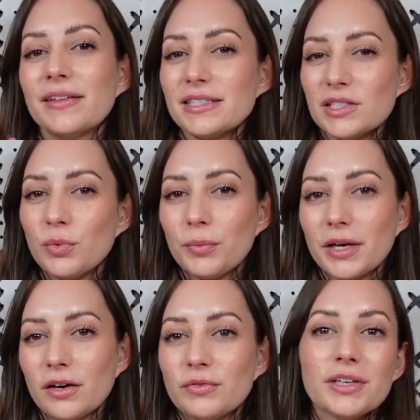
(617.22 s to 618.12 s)
this is what we
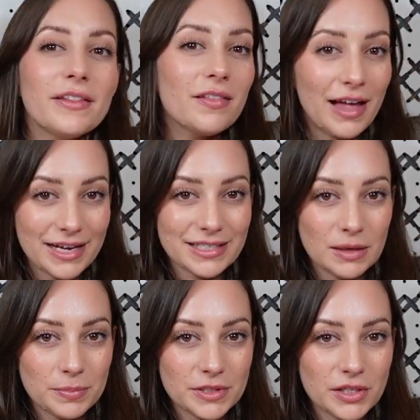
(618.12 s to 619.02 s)
covered in the last
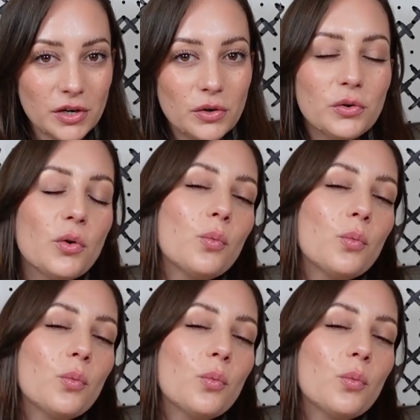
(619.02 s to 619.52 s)
episode